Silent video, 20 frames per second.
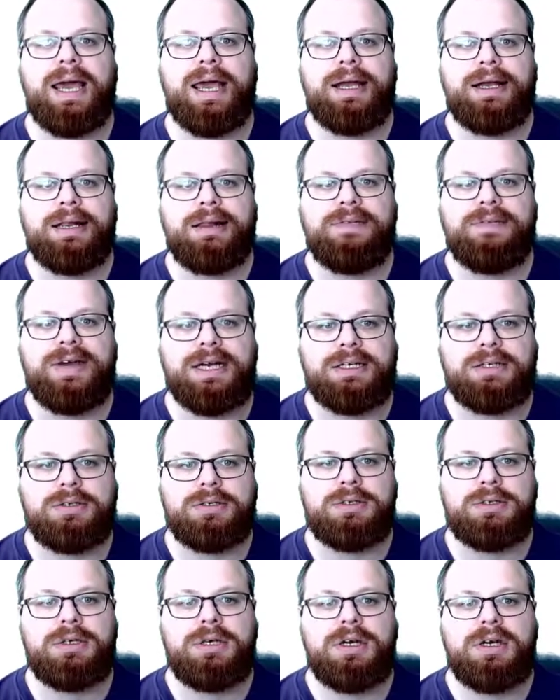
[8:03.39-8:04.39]
angle
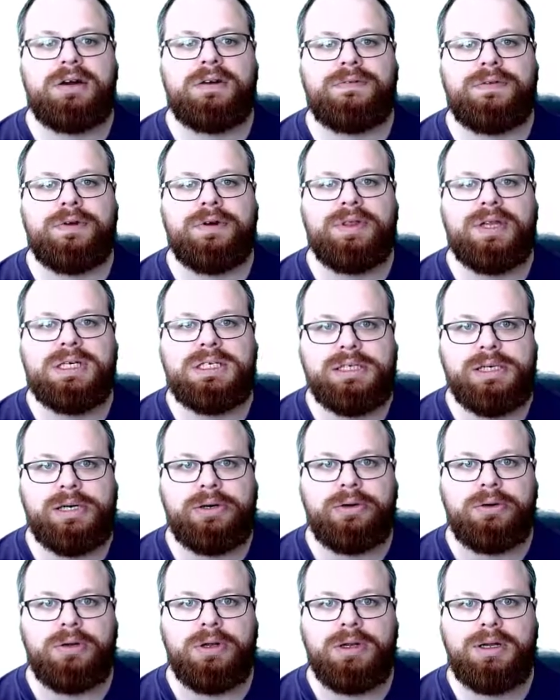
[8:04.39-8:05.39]
vector for this
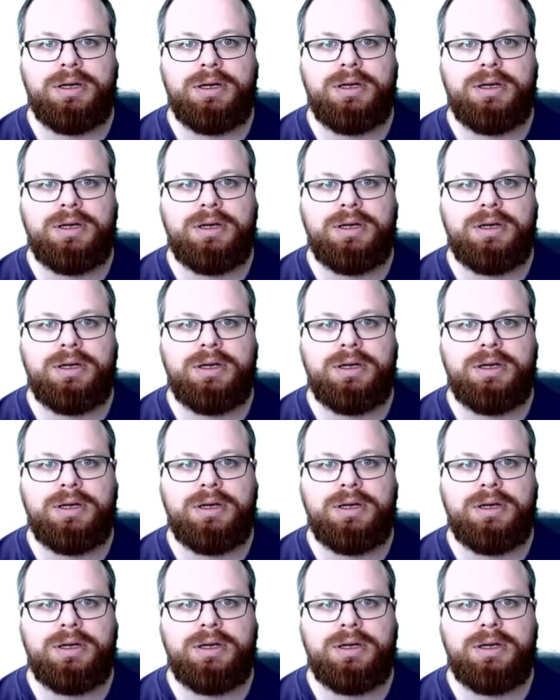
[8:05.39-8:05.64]
hole.